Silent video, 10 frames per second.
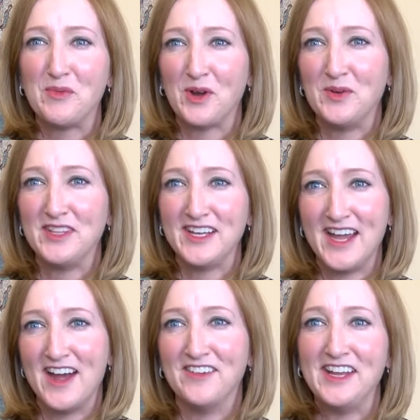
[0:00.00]
work with the
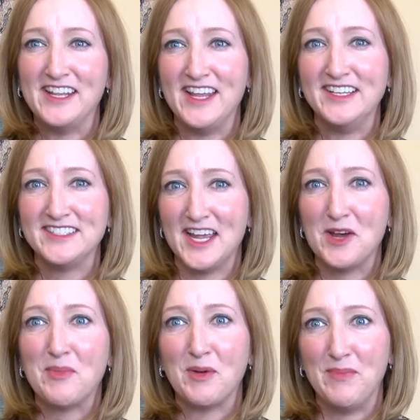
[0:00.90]
county and they set
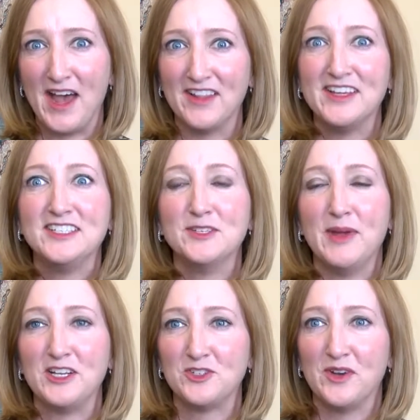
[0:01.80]
up our ballot to
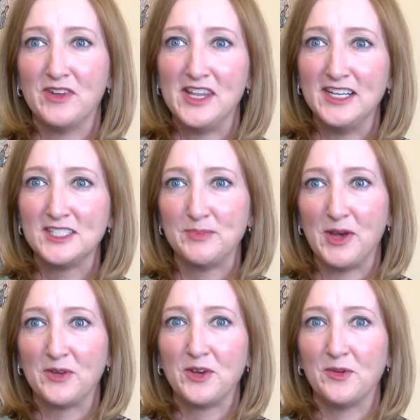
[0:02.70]
make sure everything's
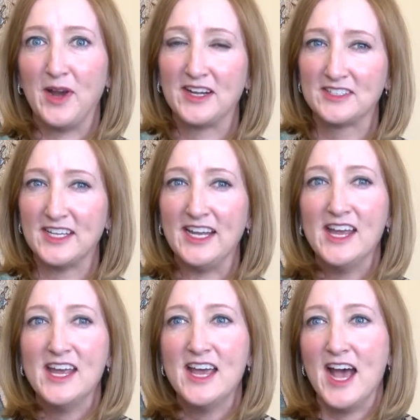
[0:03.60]
spelled correctly
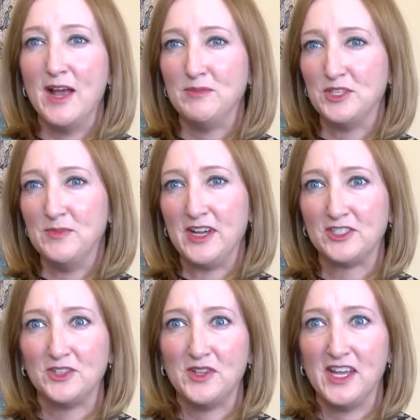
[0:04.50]
um, to make
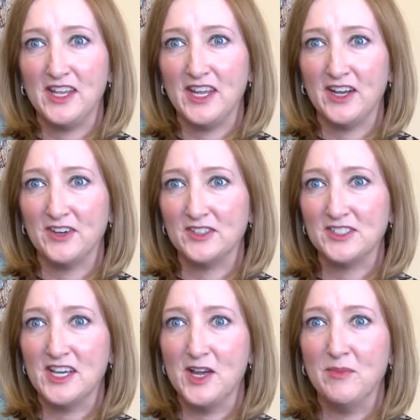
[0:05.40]
sure that
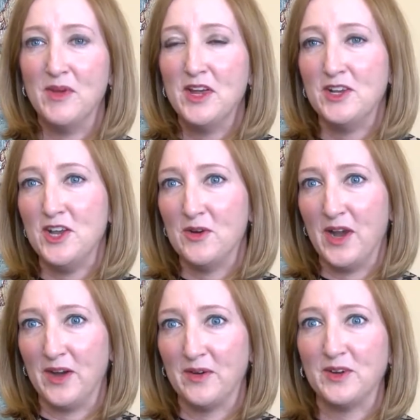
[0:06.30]
there's um, no
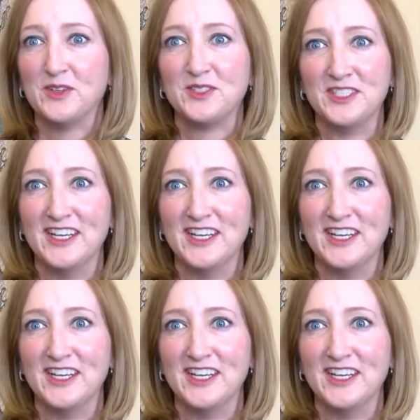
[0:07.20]
errors.